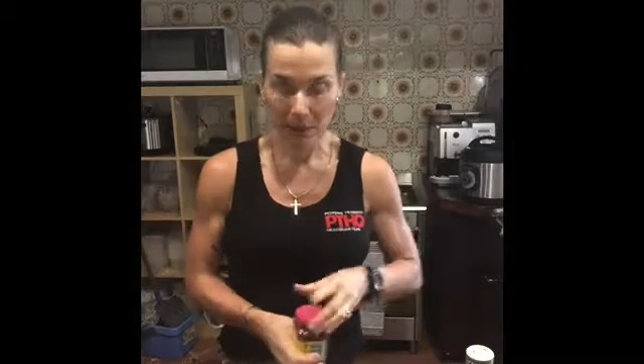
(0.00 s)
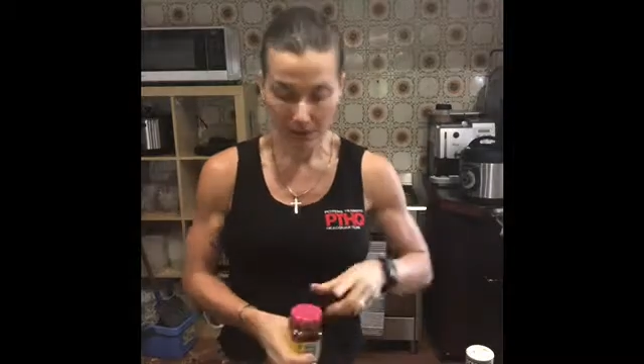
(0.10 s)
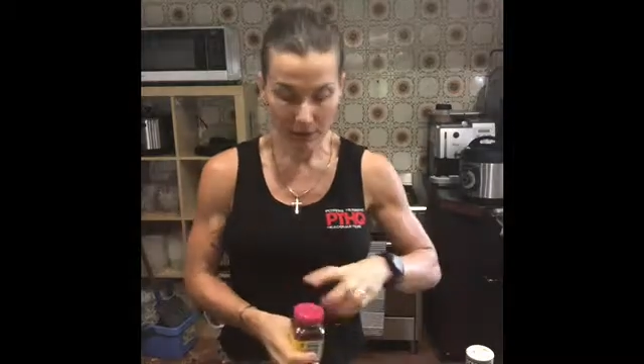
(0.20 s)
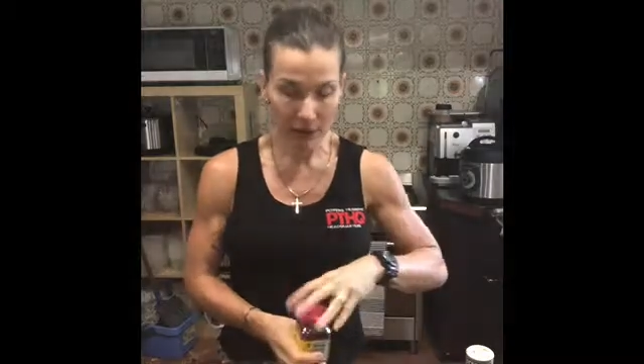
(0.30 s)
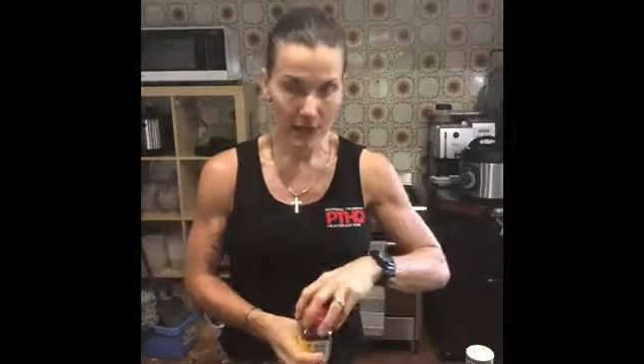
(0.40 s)

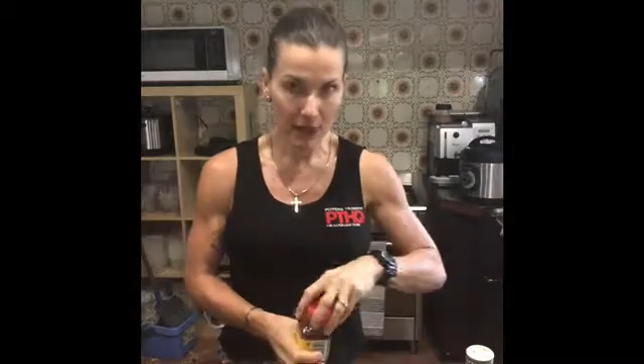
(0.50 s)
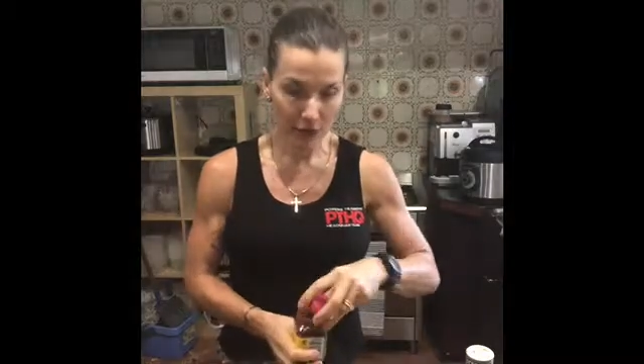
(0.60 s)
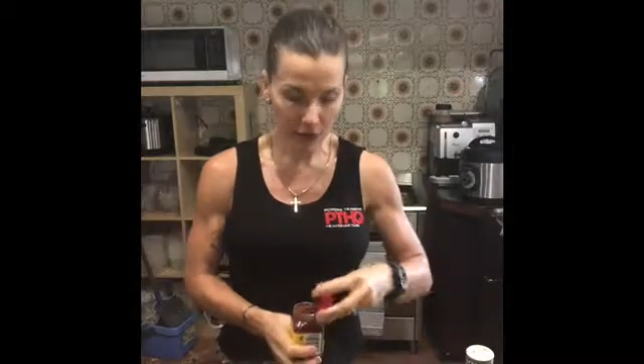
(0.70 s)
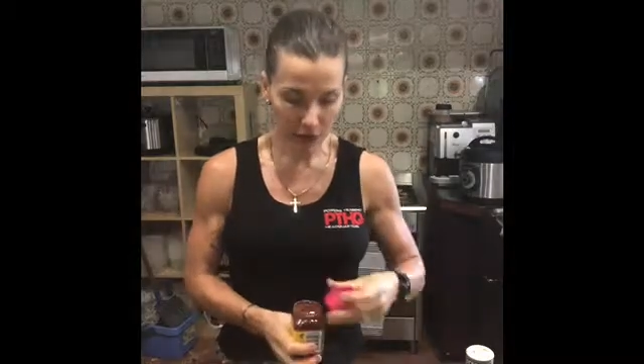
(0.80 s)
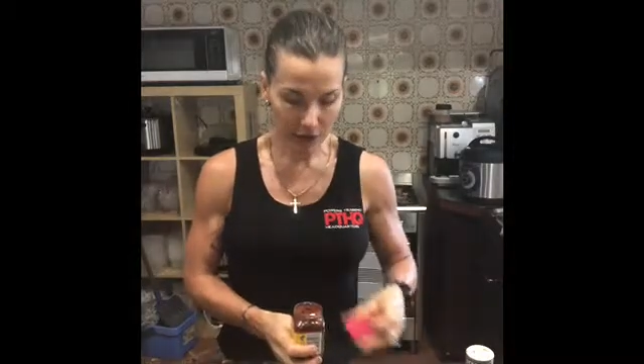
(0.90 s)
paprika.
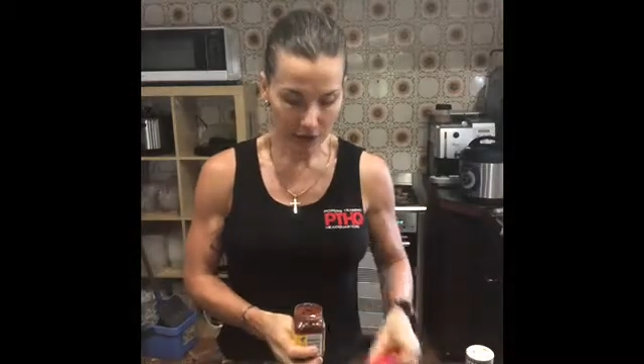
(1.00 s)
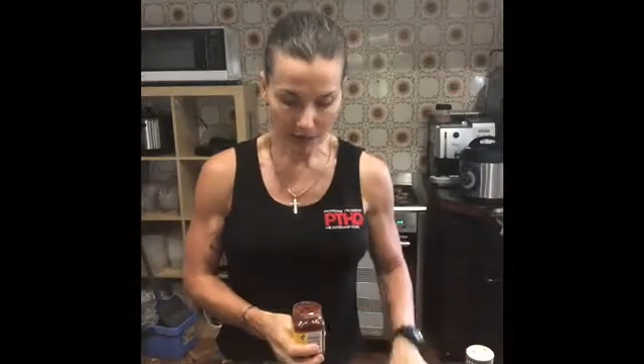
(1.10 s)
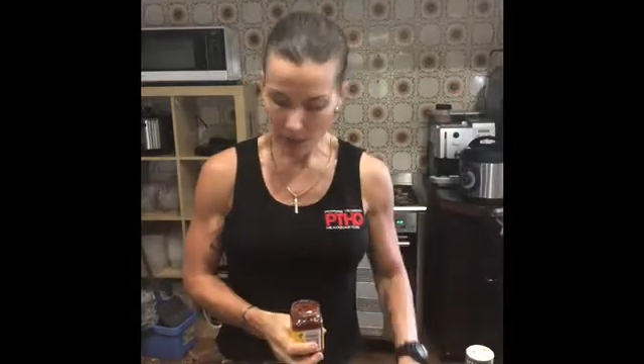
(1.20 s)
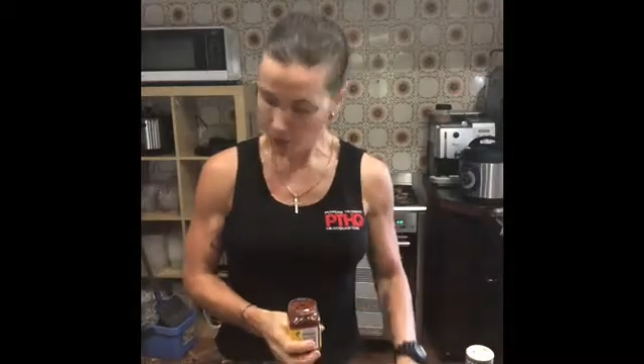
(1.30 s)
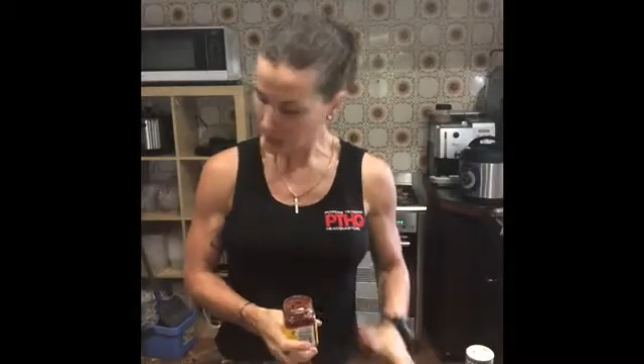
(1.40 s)
You can use
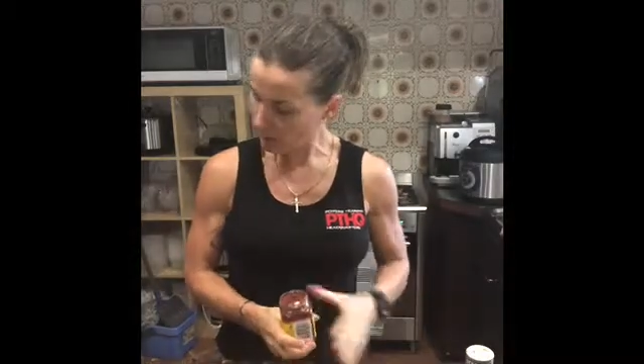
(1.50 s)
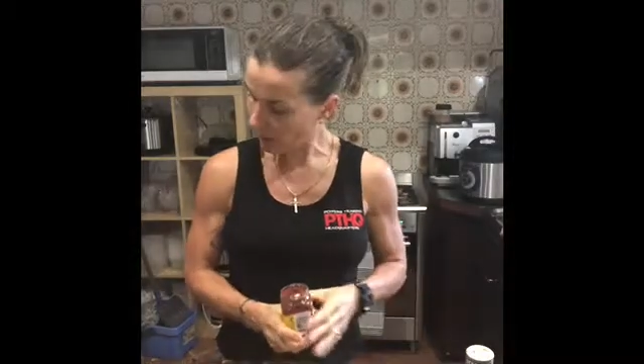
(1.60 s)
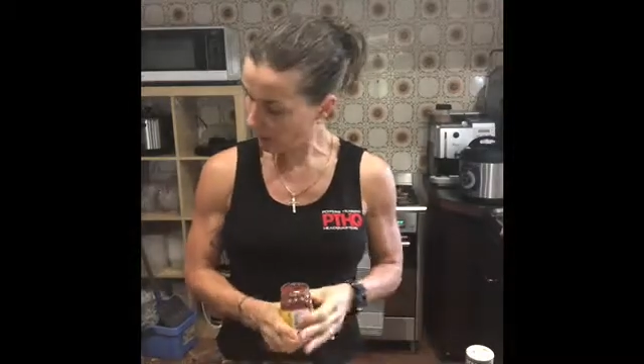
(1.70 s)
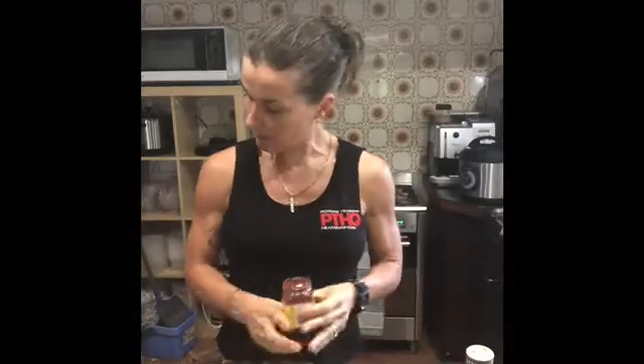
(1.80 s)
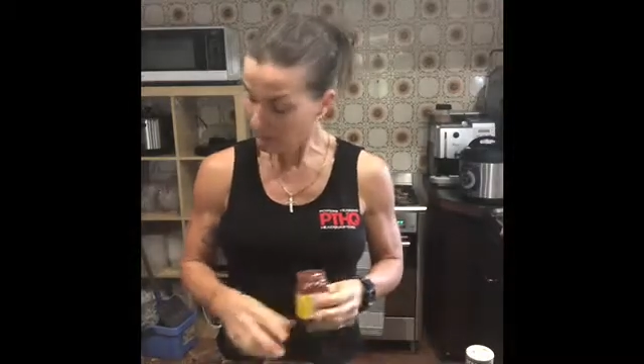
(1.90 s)
smoked
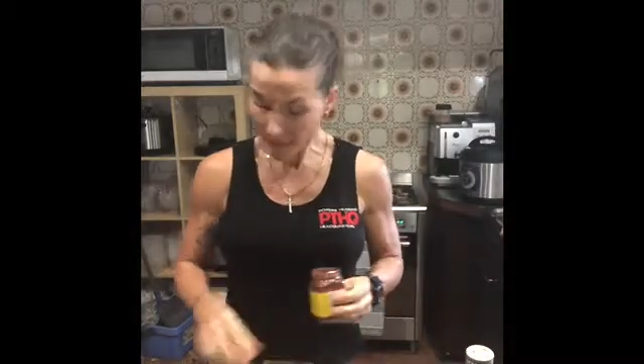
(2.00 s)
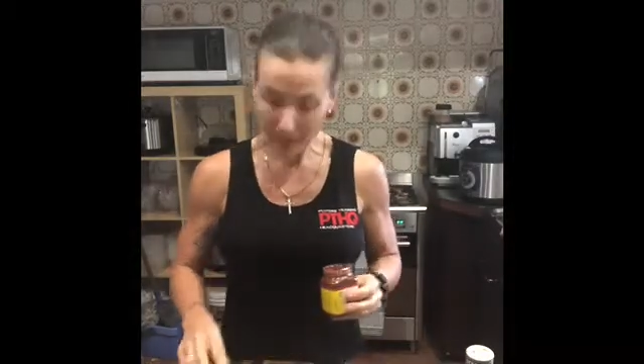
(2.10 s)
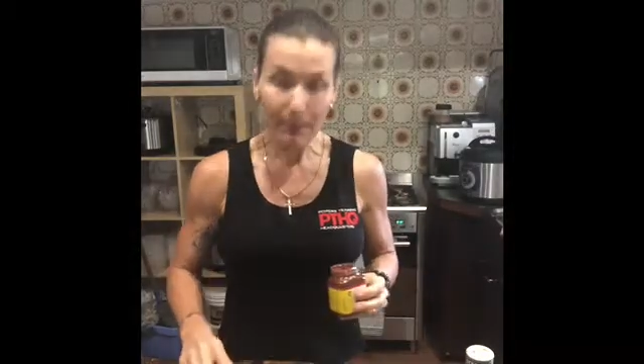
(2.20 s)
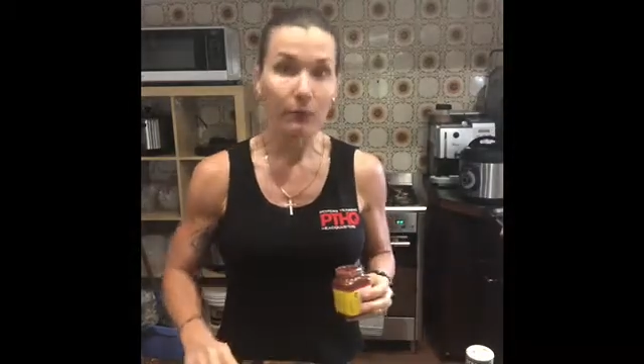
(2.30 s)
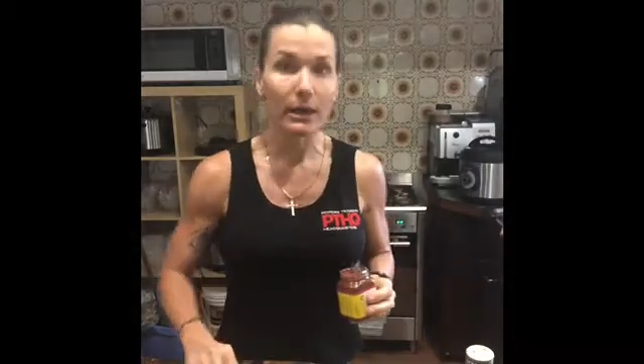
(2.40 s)

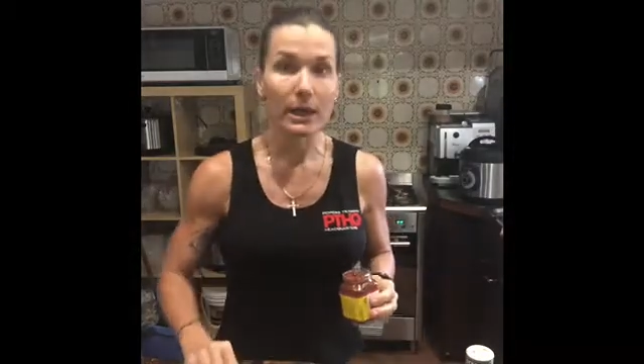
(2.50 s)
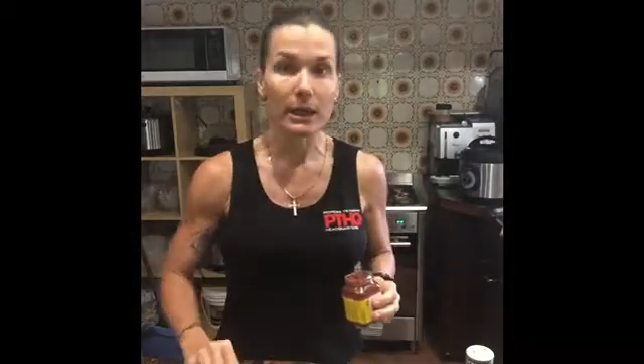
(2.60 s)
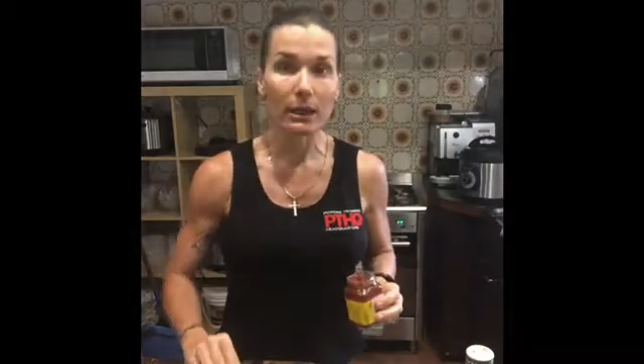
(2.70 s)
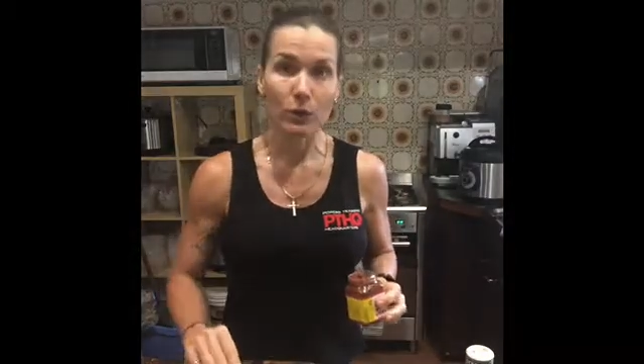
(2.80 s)
paprika